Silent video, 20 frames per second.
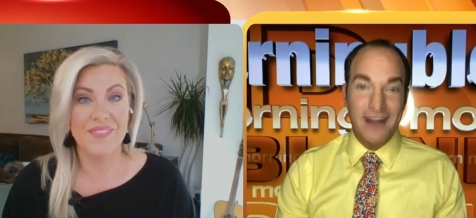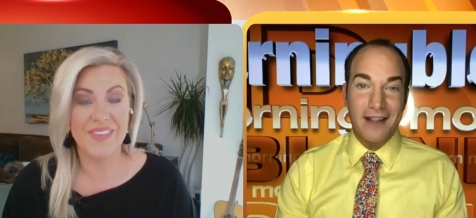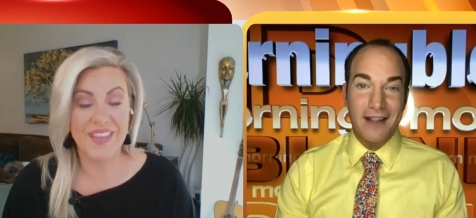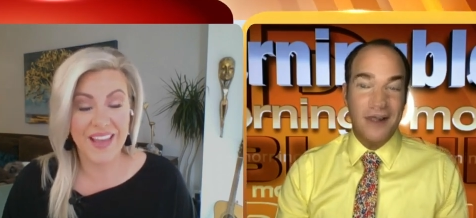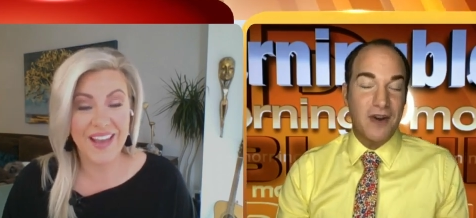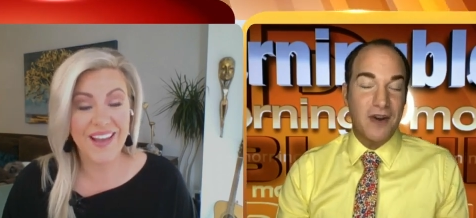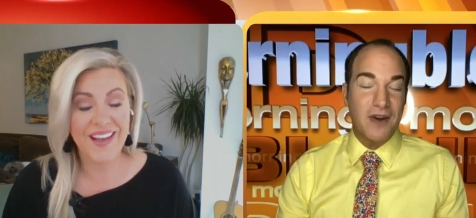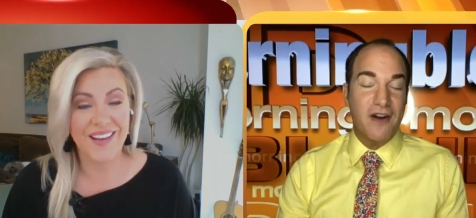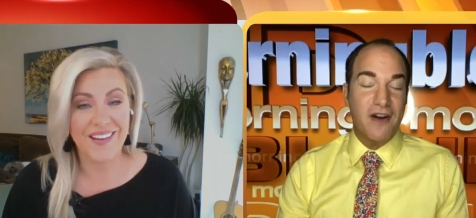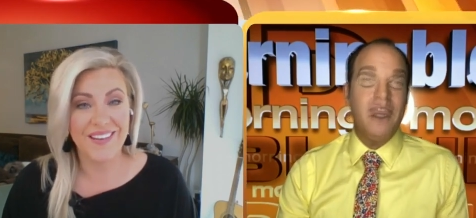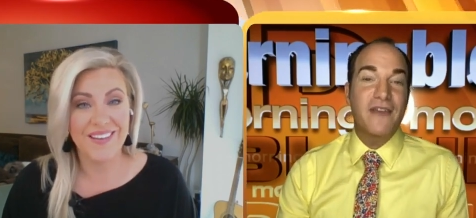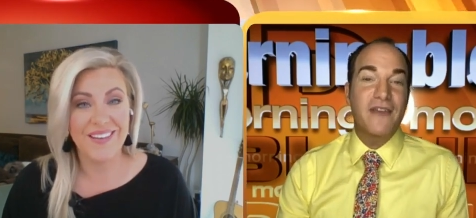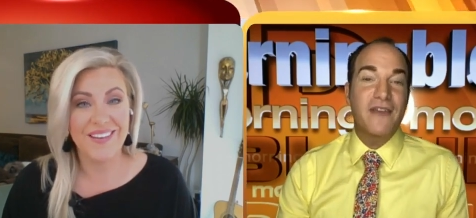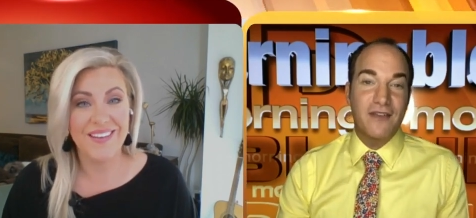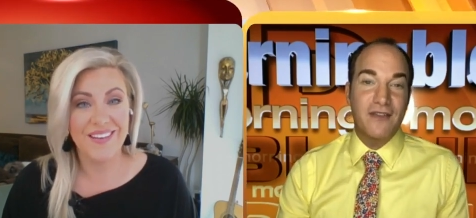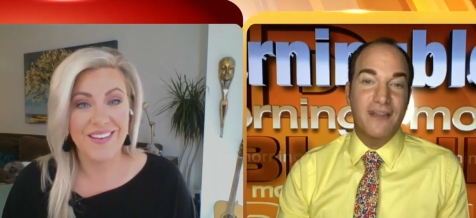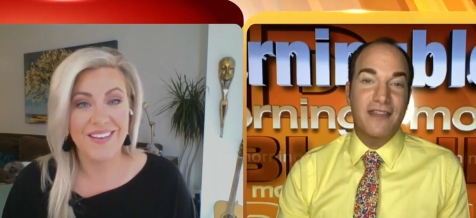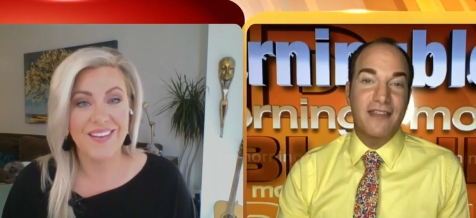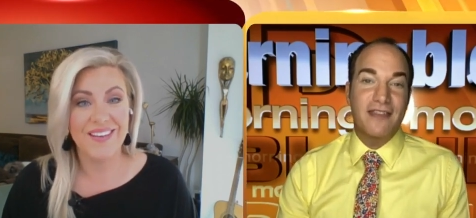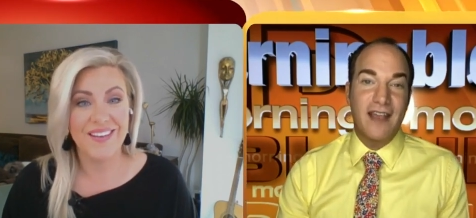Speaker 1: one of yeah. our favorite
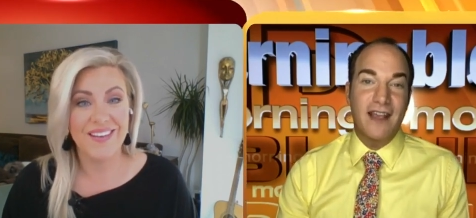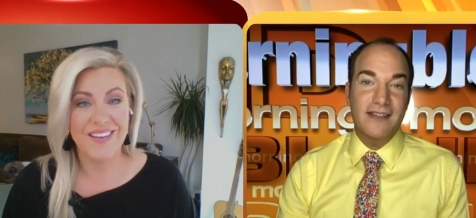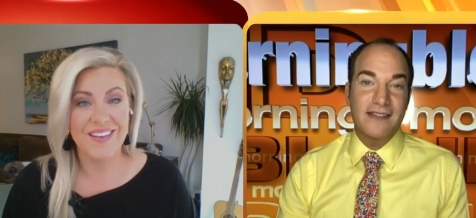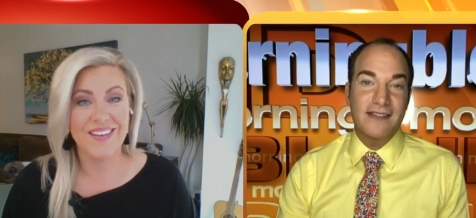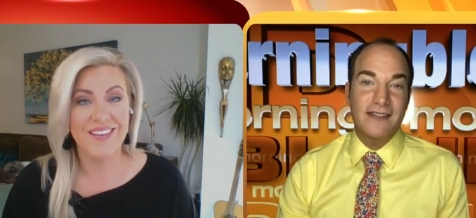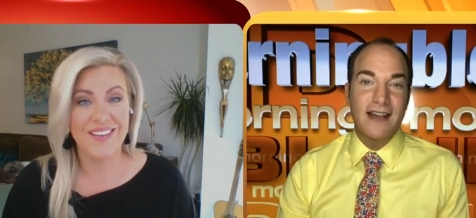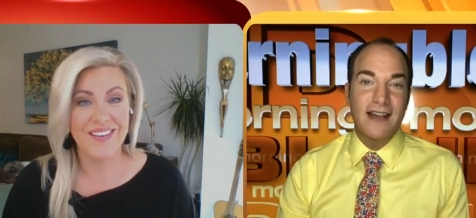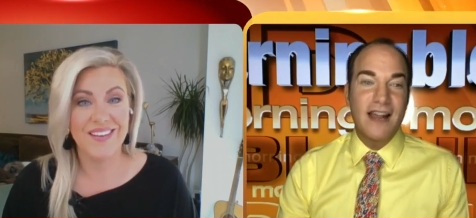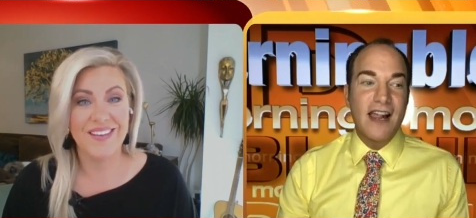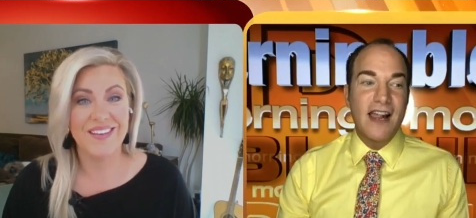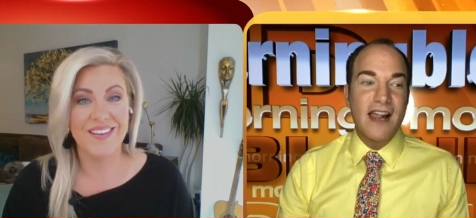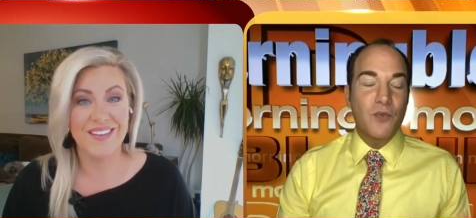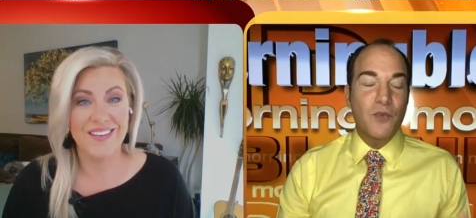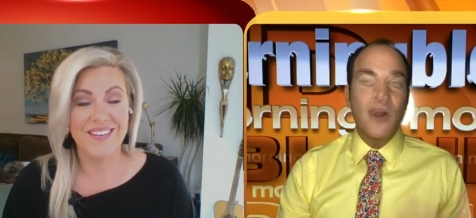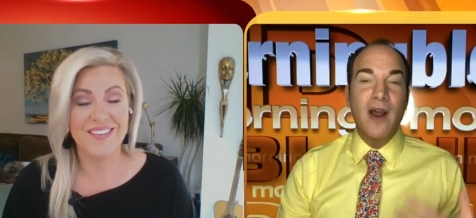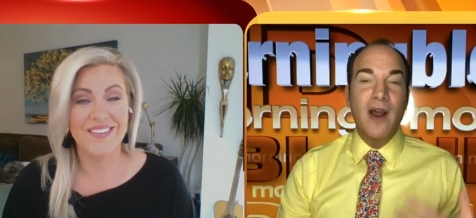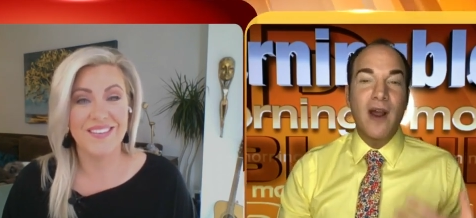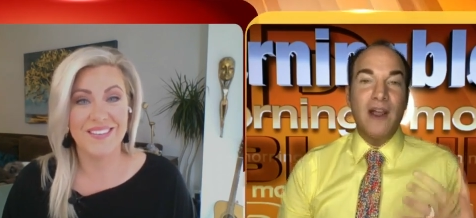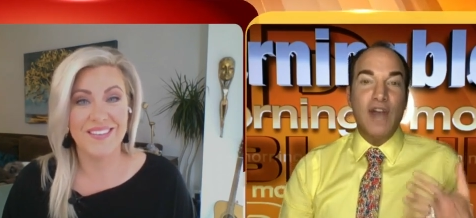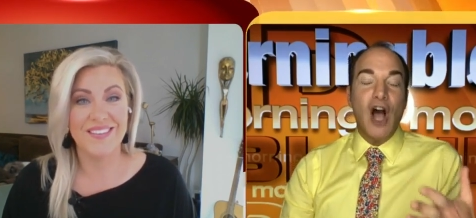things. So we
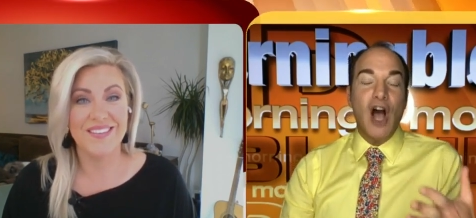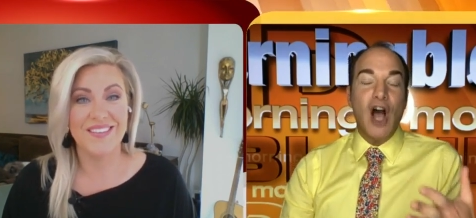talk